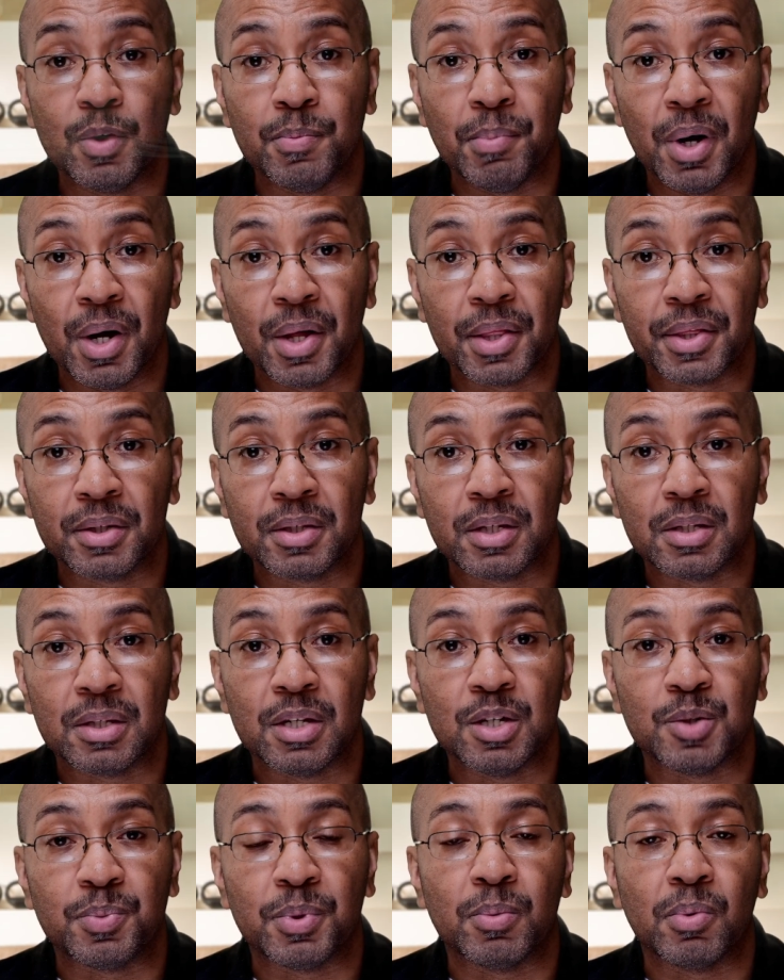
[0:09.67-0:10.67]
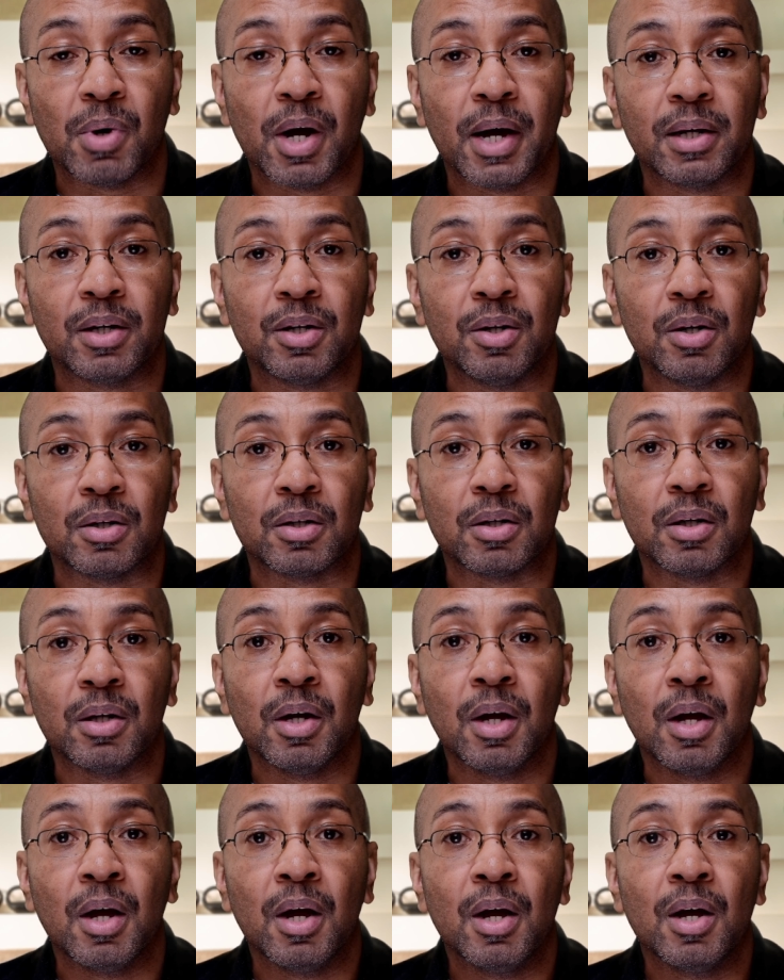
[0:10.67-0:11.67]
month to teach people how to cook.
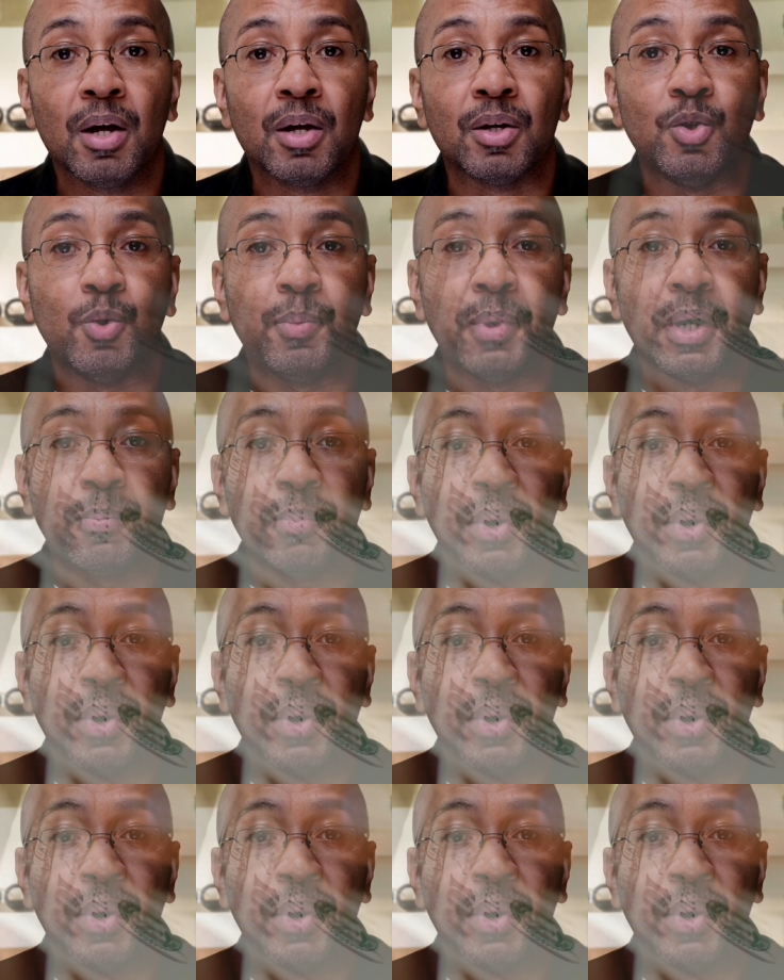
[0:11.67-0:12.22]
You'll make